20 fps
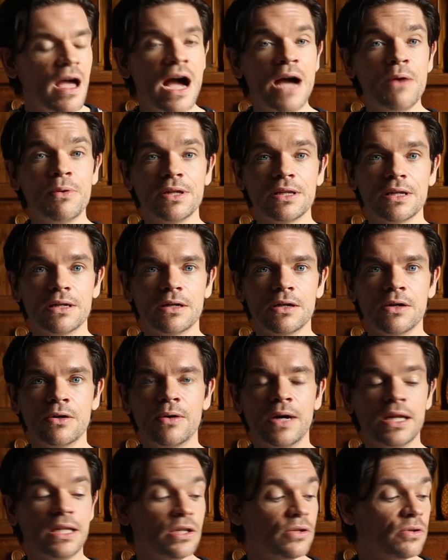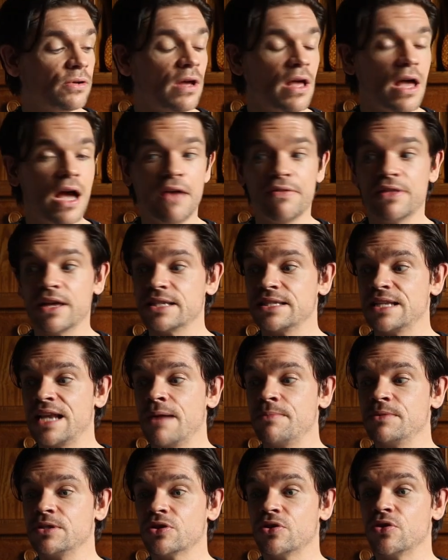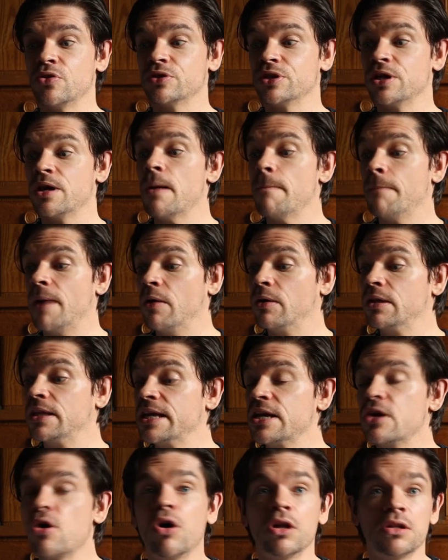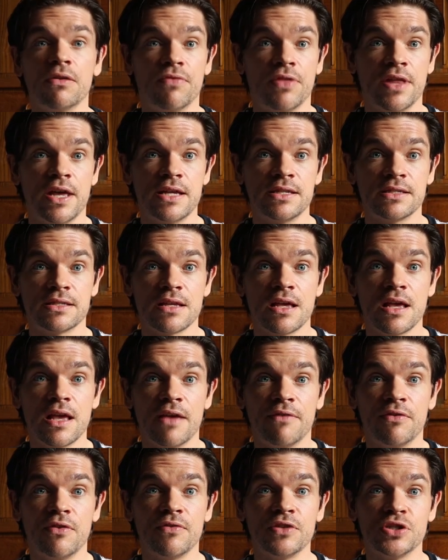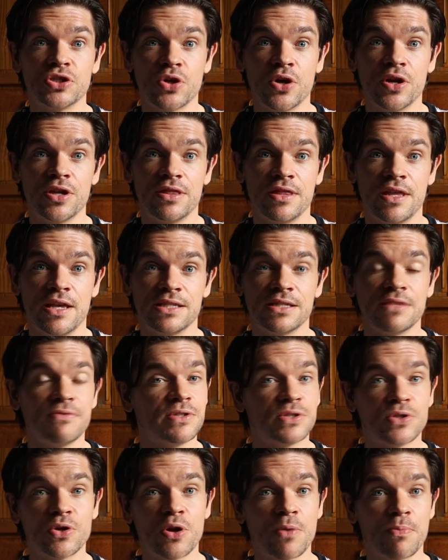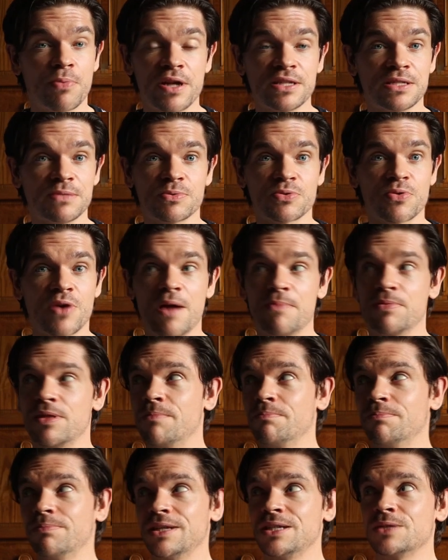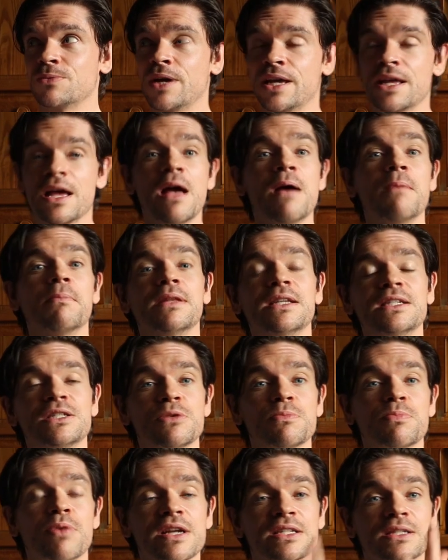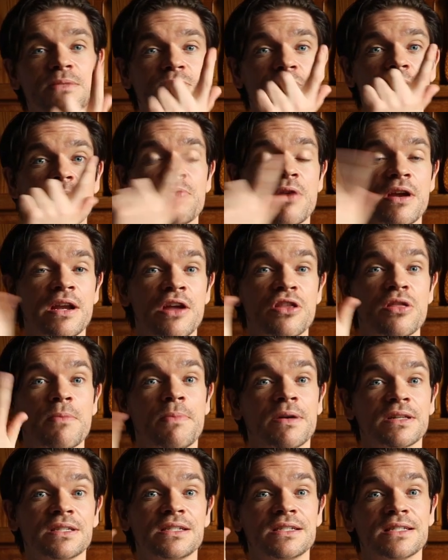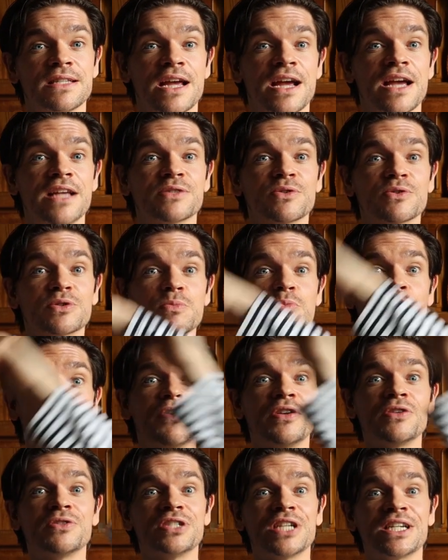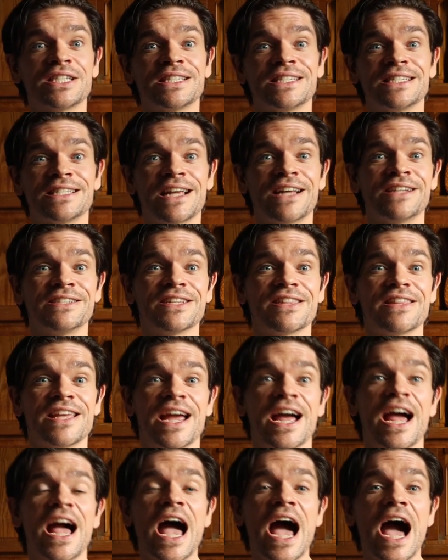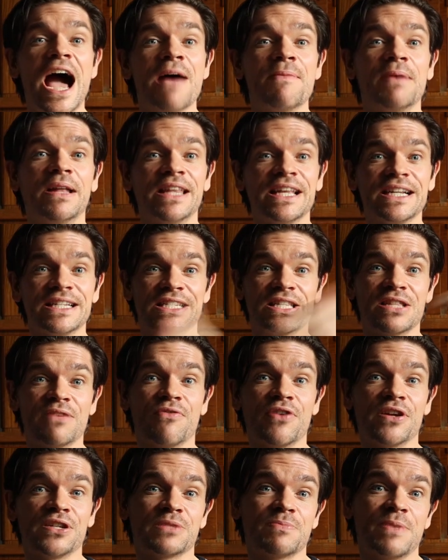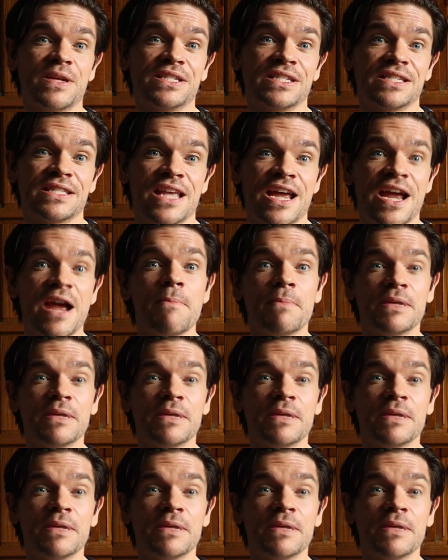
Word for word: I will, oh hello, I think it's an Amazon order, but I will link all of this. If you've enjoyed this, you still not press subscribe, then please wait. Please do press subscribe right now, the button is there. So some more video suggestions under there. Um, a link to the fragrance page is there.